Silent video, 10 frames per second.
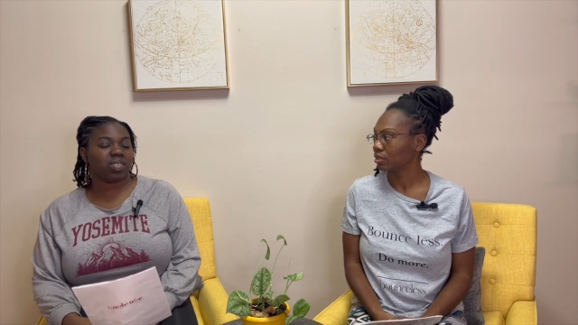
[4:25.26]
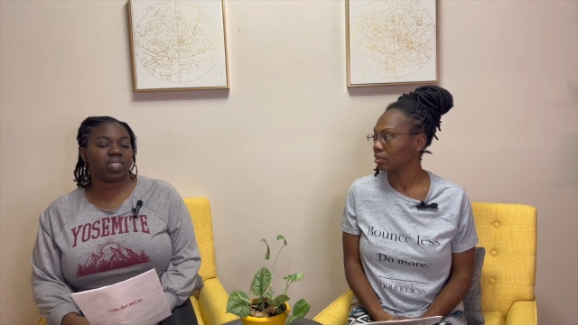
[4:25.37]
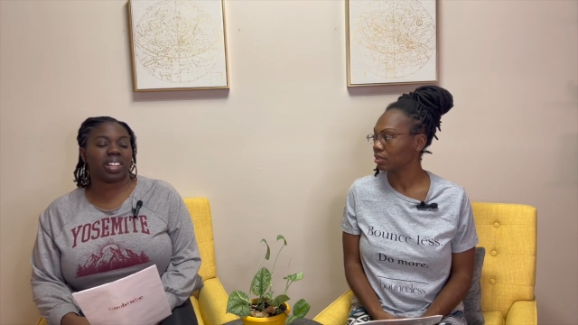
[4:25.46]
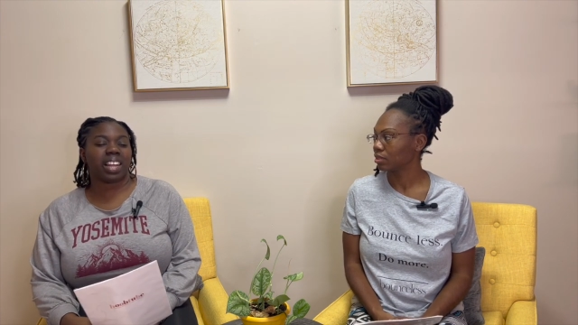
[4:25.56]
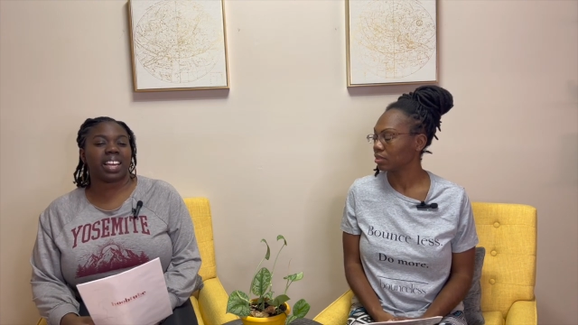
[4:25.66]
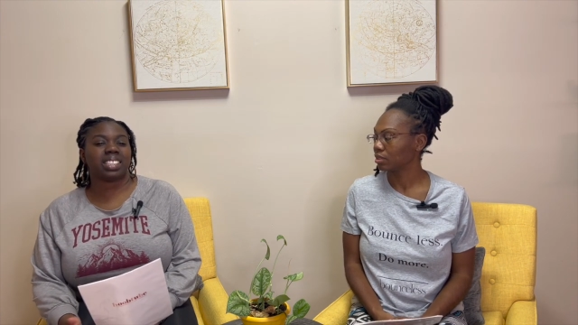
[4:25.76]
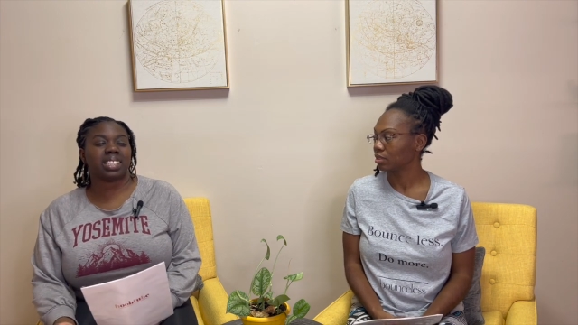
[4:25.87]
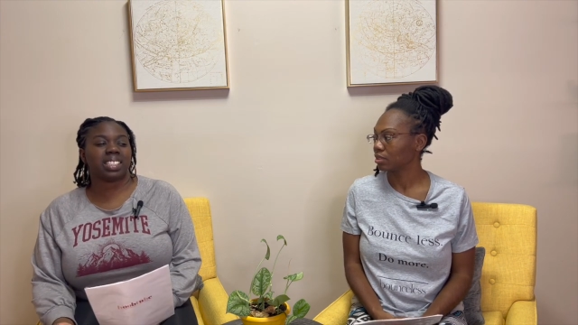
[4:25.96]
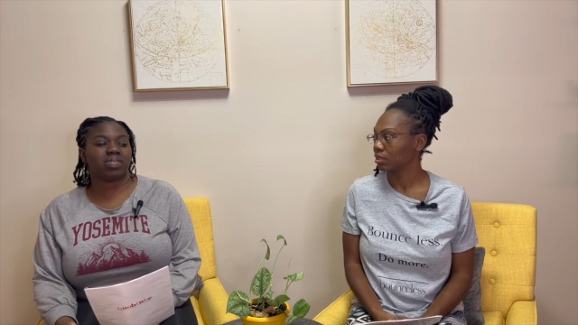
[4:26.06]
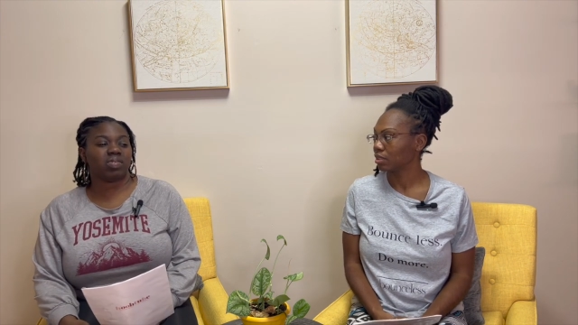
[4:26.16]

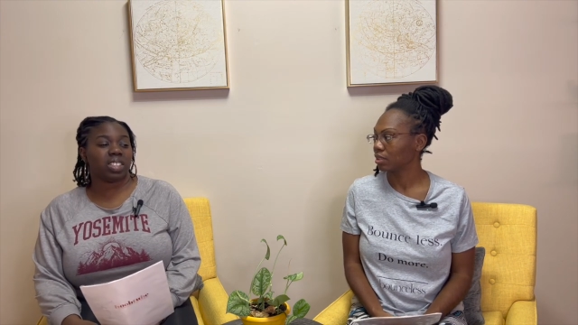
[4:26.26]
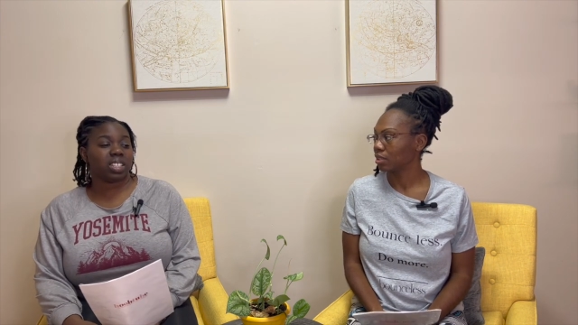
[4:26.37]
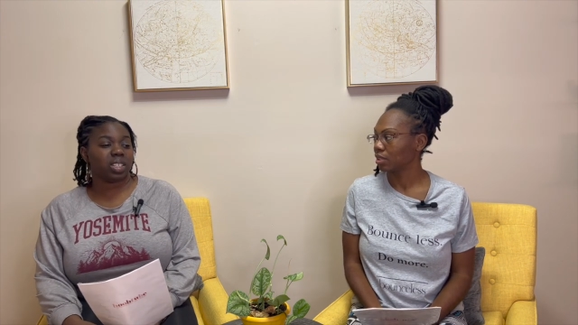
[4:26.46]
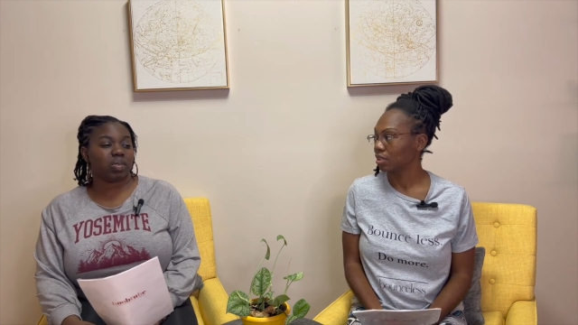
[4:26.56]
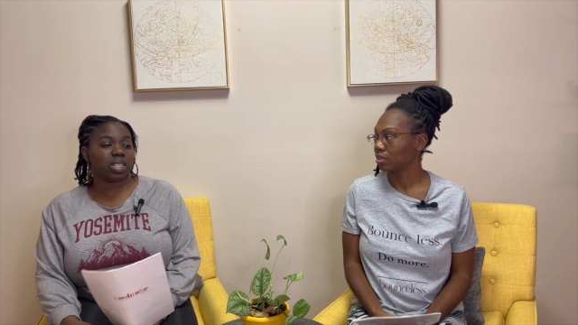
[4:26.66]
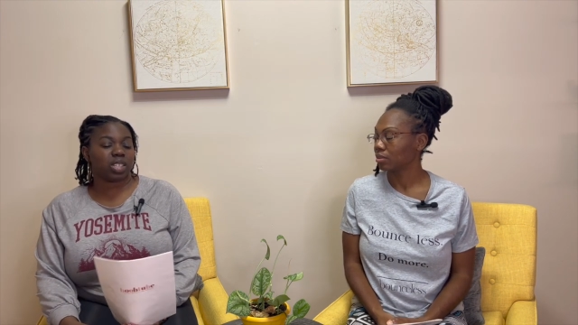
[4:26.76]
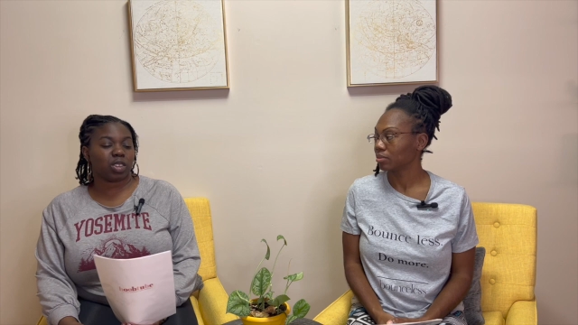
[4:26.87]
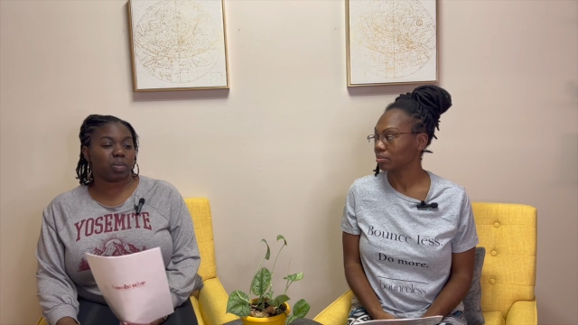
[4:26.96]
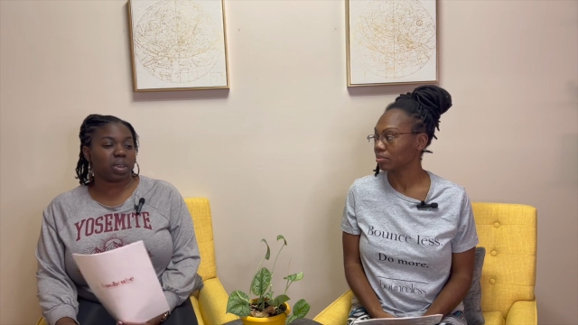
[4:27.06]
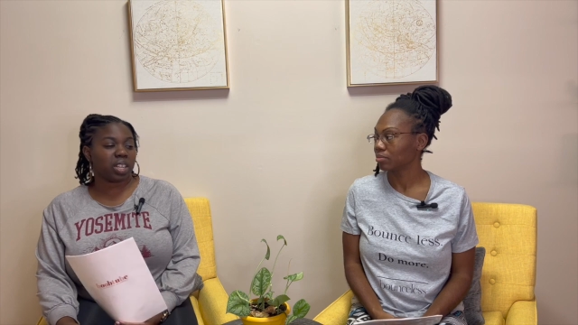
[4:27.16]
Speaker 1: relaxing feeling. We
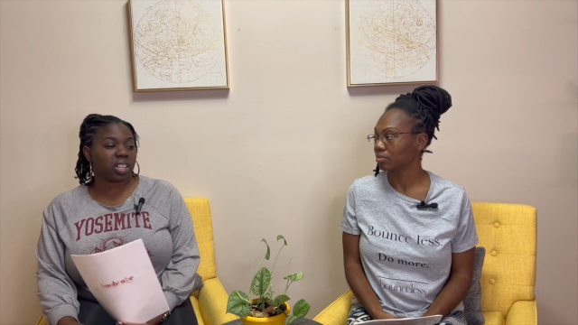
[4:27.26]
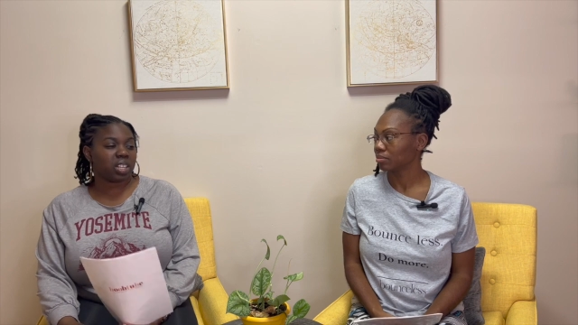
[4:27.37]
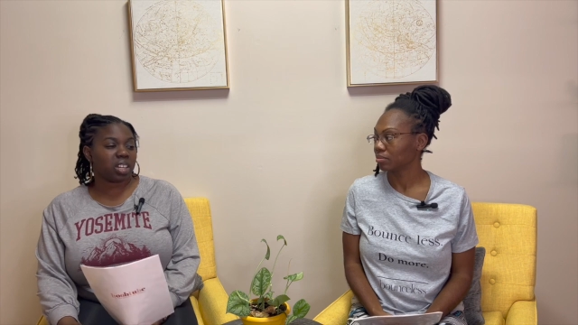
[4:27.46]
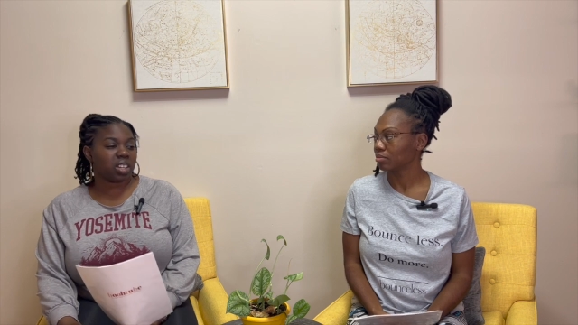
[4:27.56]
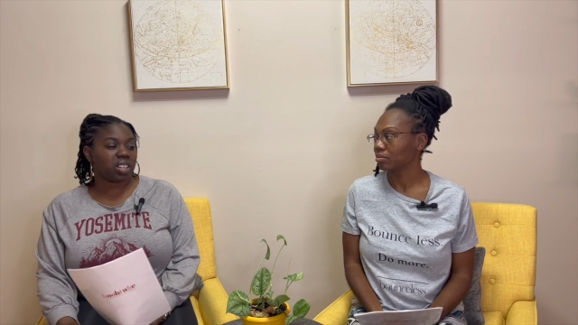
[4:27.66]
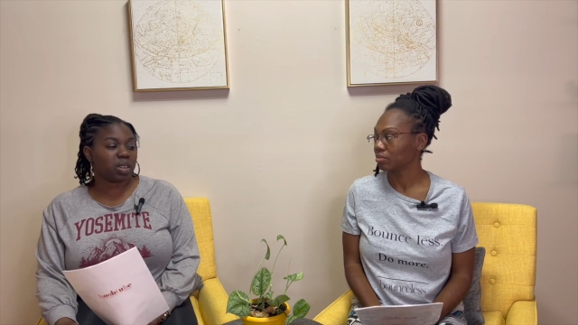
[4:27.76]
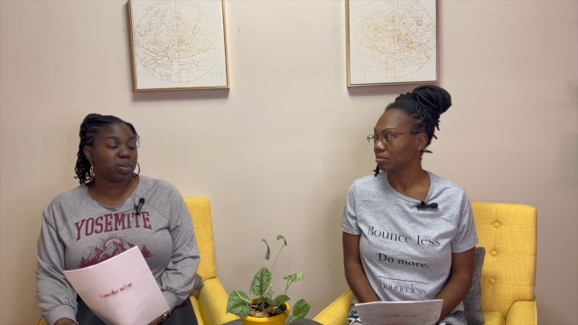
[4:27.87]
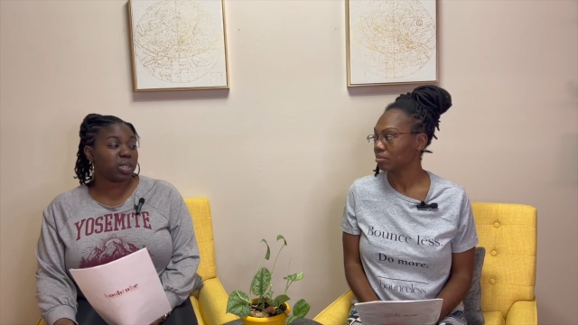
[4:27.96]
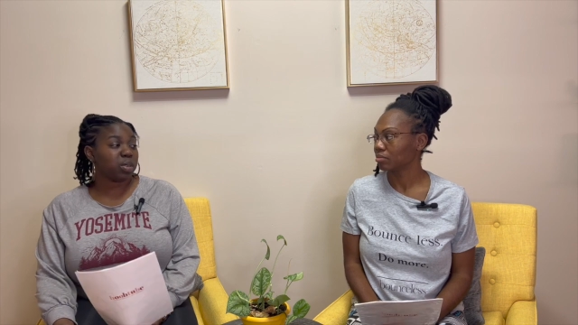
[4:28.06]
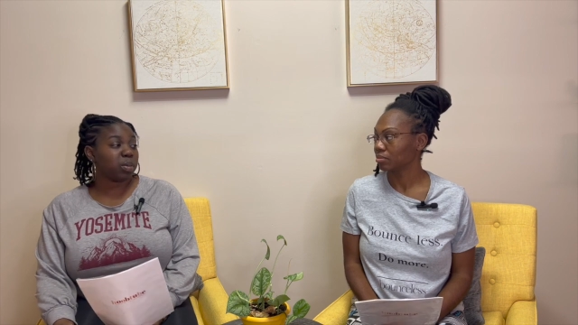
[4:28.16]
talked about it in our
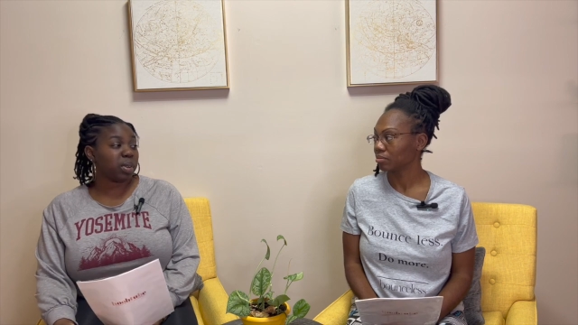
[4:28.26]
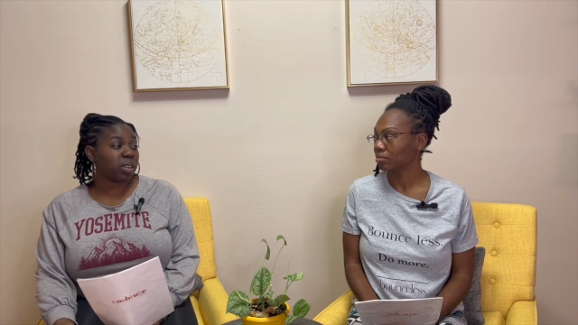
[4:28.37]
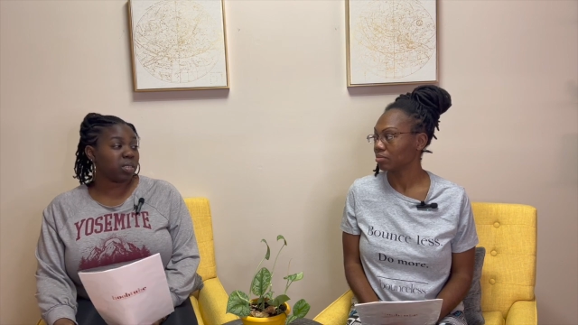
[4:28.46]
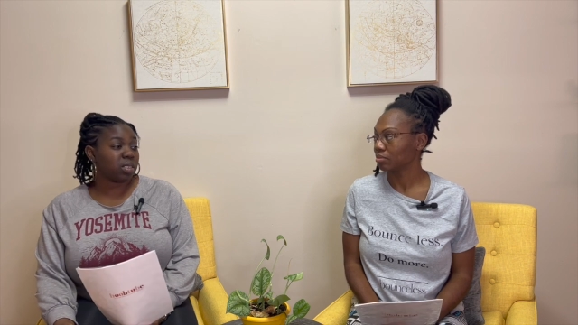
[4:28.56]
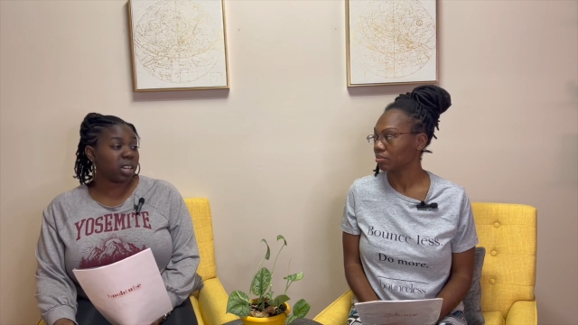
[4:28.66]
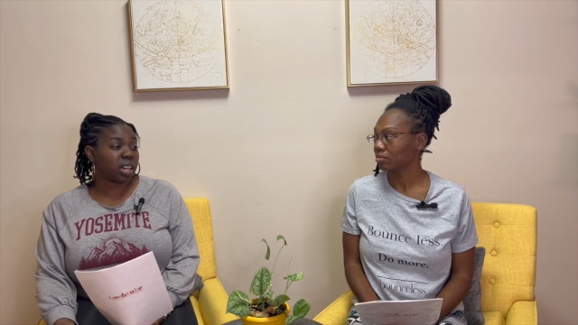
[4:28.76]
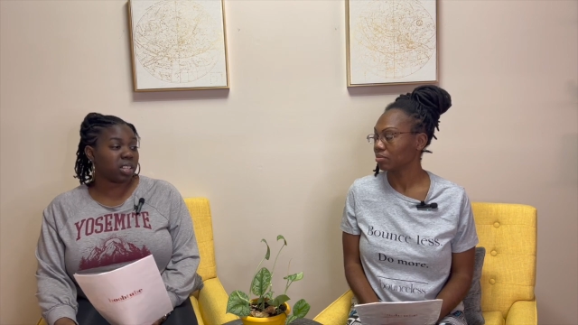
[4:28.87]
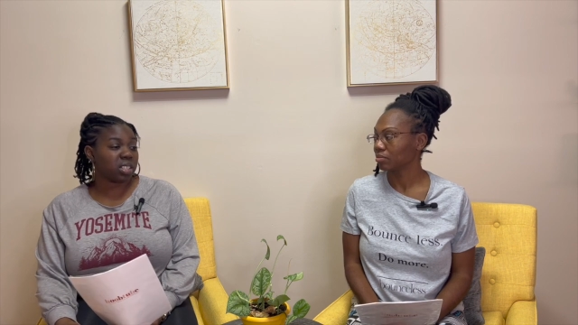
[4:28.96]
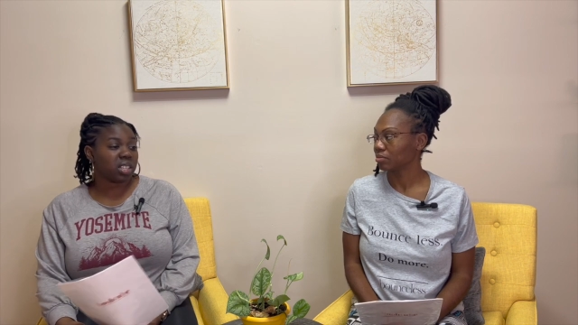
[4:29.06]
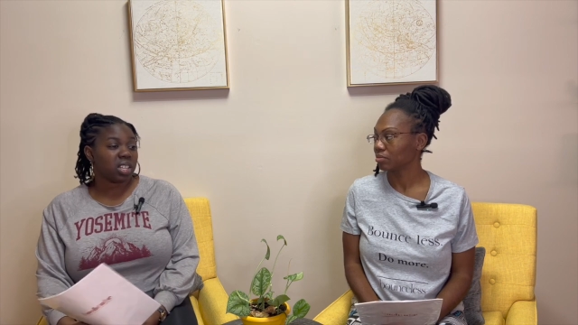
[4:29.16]
episode about how
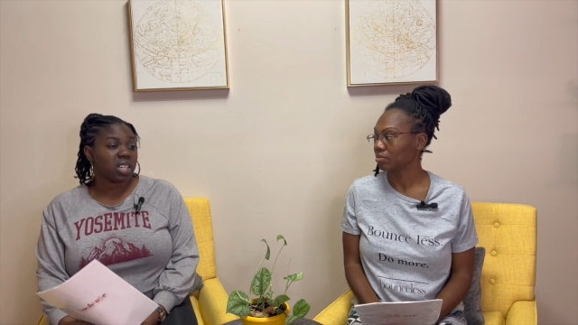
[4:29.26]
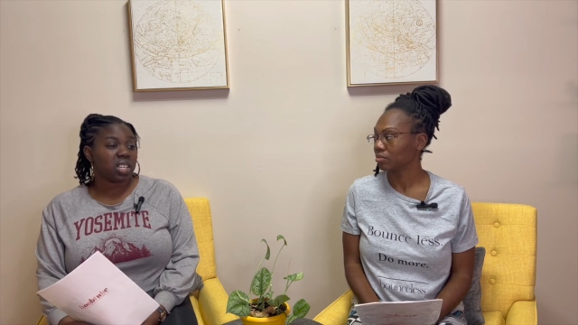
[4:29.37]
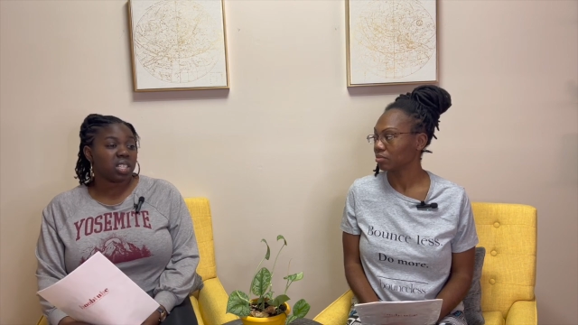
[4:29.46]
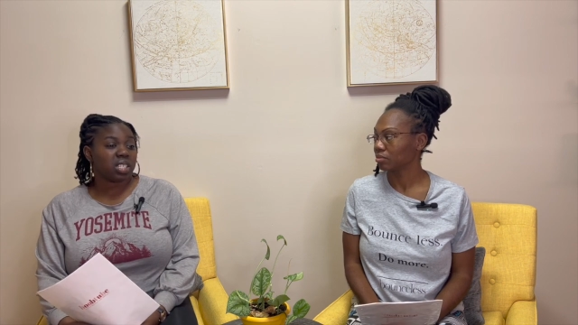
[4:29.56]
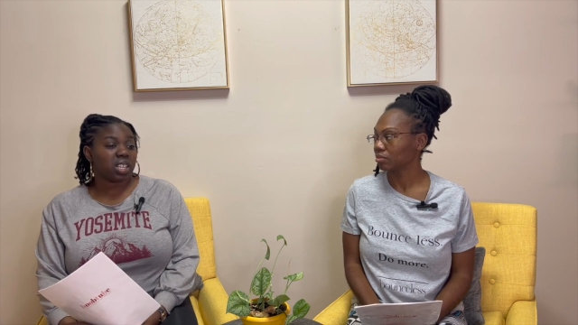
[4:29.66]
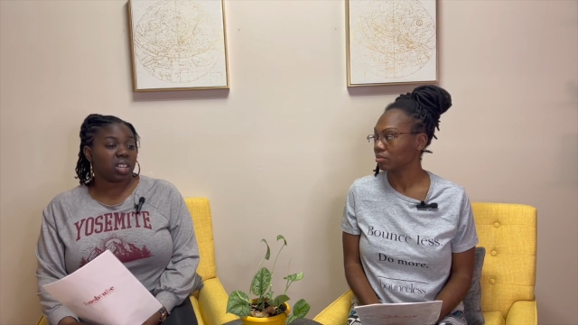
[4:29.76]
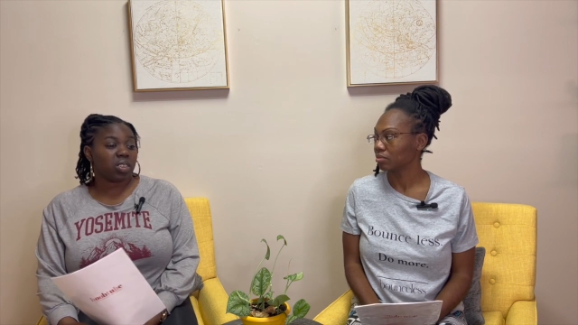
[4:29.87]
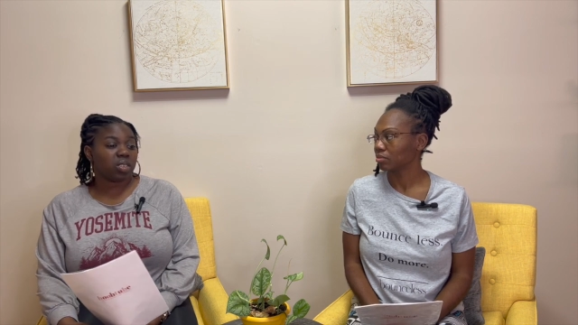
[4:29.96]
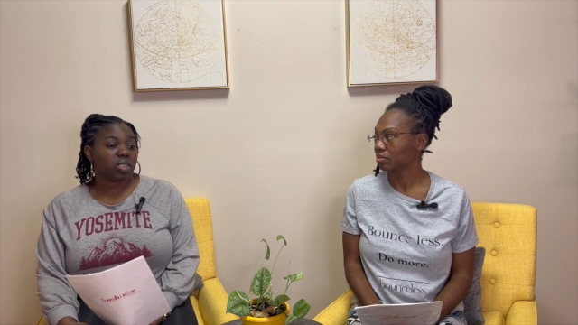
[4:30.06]
to put